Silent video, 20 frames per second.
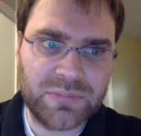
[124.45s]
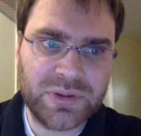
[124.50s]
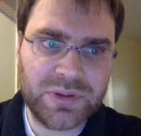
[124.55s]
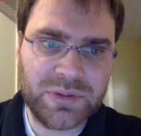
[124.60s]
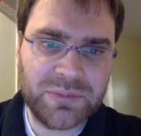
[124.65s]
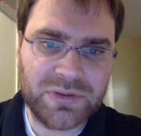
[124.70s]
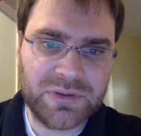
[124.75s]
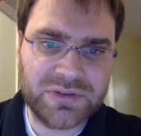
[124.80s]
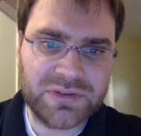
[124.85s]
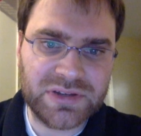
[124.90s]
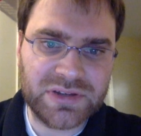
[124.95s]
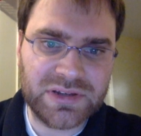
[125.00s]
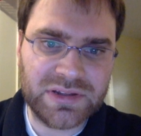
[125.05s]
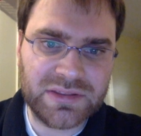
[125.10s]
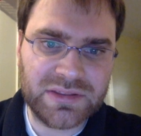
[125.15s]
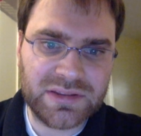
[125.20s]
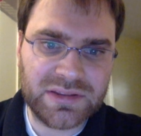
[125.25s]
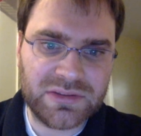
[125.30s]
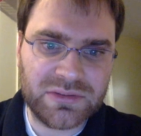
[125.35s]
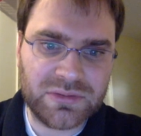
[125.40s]
Pretty much
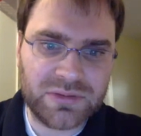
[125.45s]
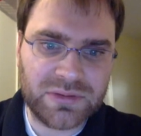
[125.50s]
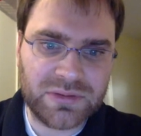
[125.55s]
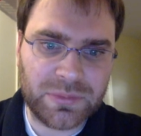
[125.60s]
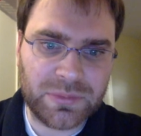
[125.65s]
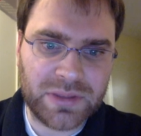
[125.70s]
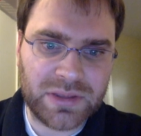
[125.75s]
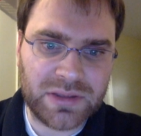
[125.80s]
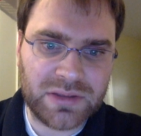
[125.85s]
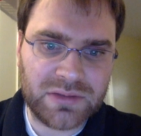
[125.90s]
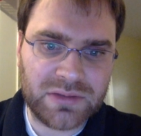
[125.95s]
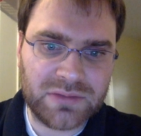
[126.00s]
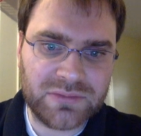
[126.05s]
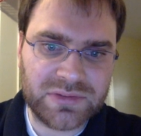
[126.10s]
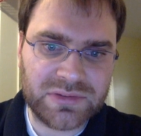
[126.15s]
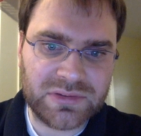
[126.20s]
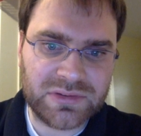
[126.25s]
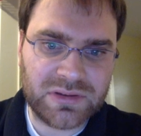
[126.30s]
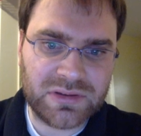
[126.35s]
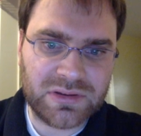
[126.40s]
anything you can think of
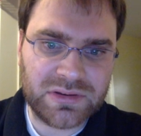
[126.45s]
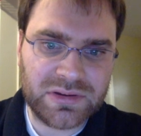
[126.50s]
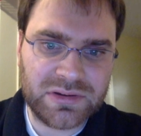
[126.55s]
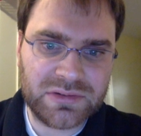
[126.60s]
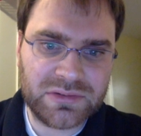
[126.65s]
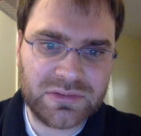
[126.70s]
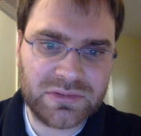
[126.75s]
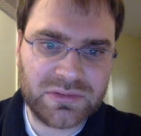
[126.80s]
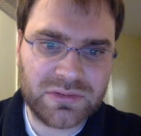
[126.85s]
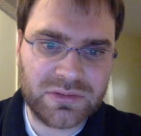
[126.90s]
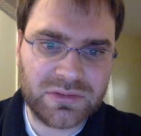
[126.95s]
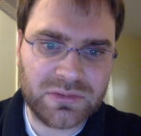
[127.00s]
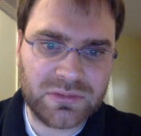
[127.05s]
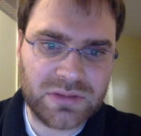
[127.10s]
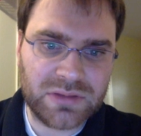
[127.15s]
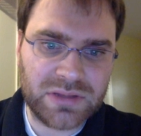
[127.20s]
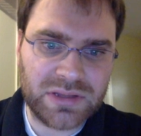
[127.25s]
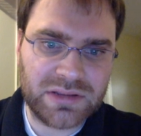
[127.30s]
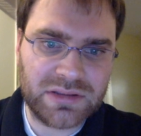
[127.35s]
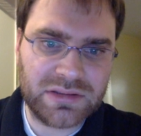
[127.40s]
is on here. So
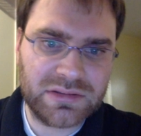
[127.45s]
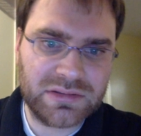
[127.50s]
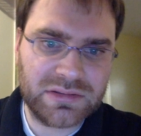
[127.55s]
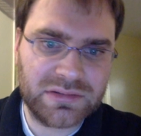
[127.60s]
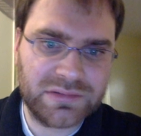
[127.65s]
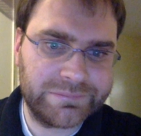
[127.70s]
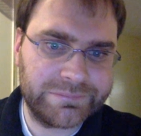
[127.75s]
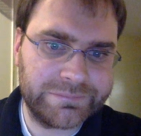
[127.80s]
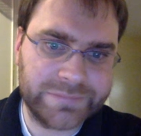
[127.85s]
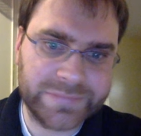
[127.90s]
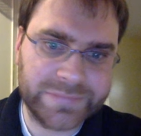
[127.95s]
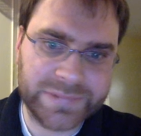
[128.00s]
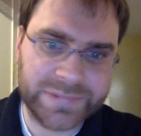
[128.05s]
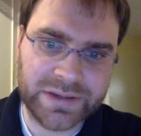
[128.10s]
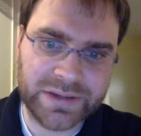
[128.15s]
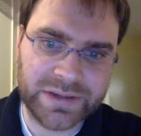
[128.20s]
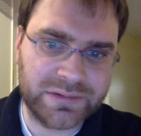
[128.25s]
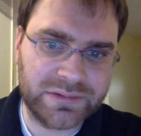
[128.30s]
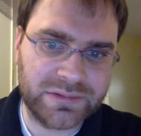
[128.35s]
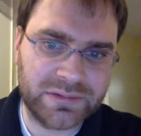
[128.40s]
like,
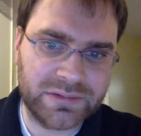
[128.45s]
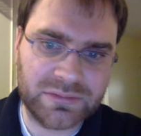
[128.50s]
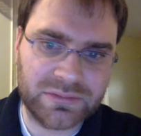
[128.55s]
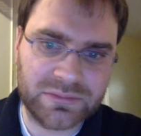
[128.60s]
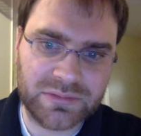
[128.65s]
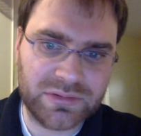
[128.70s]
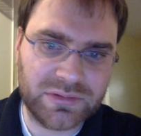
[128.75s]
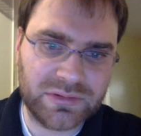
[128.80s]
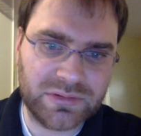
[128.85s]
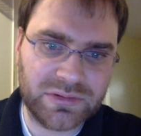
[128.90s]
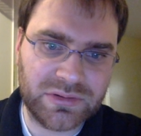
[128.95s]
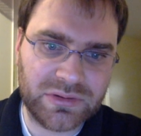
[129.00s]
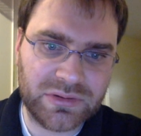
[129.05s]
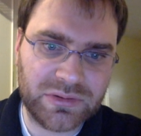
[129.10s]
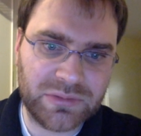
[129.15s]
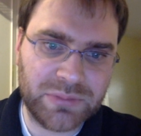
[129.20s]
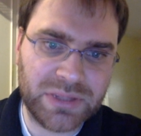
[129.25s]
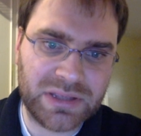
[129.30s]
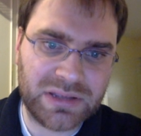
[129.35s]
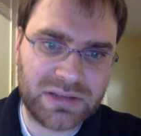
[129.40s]
I don't know, you
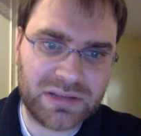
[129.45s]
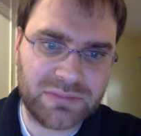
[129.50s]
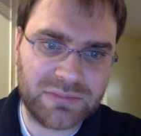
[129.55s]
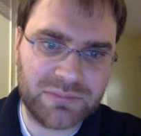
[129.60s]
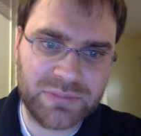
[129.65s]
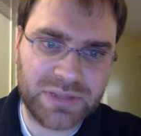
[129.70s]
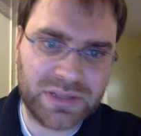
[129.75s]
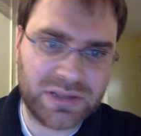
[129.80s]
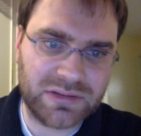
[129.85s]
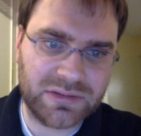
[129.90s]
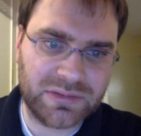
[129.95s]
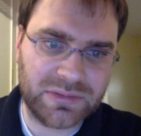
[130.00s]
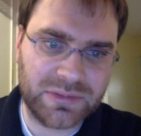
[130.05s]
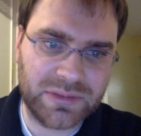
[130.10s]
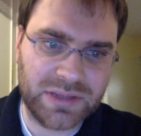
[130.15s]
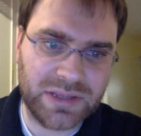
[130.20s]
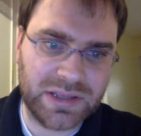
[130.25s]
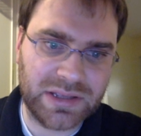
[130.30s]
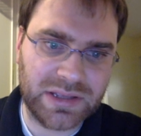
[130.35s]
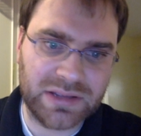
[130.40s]
pick a
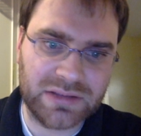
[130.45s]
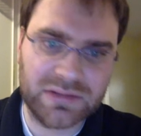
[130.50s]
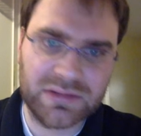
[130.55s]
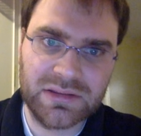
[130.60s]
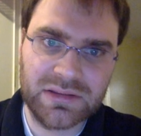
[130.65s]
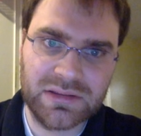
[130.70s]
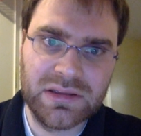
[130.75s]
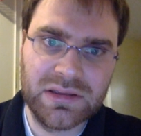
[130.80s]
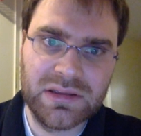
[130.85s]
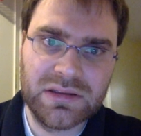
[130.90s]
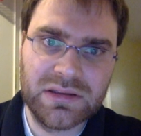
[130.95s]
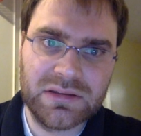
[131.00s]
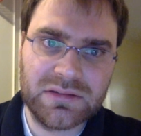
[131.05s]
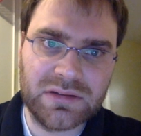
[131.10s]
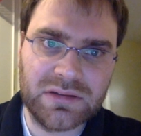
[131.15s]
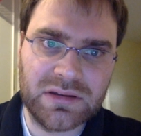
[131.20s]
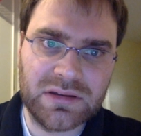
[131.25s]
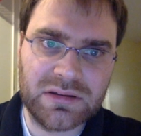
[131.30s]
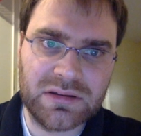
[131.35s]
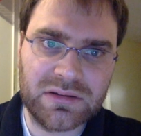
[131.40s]
thing.
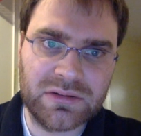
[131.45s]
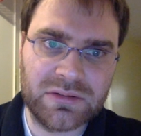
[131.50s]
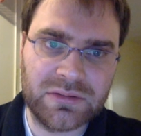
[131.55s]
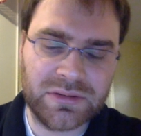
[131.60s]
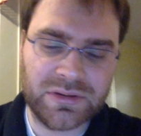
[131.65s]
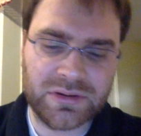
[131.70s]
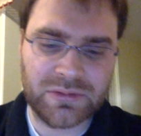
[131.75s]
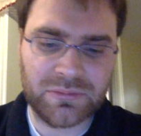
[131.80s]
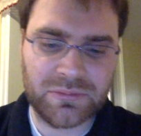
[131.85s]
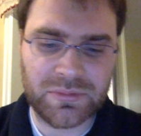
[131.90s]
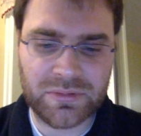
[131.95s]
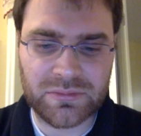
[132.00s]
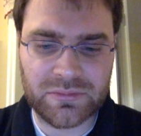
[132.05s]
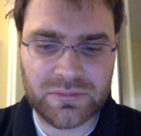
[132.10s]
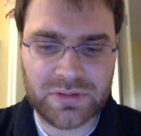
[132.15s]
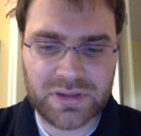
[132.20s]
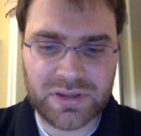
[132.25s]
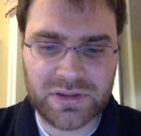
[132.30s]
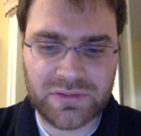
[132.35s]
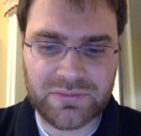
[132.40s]
Earlier we
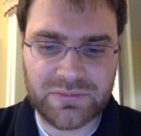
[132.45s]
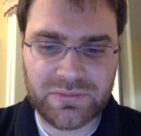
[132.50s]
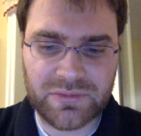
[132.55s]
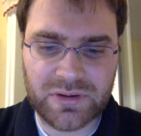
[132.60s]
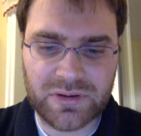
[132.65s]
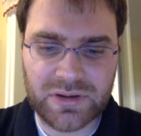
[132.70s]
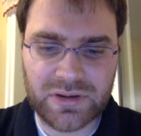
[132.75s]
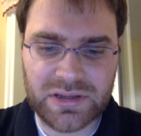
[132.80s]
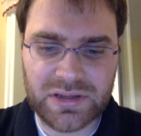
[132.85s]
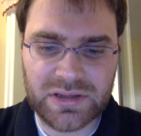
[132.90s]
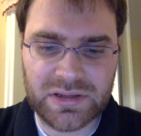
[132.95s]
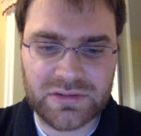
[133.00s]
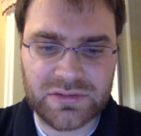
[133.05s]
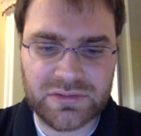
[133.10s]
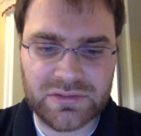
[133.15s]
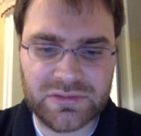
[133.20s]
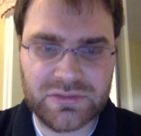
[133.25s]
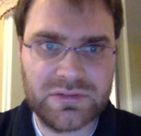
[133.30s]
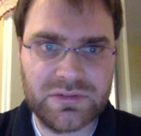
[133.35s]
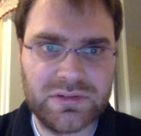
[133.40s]
were looking for a
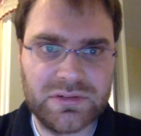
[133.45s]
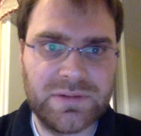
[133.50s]
hinge.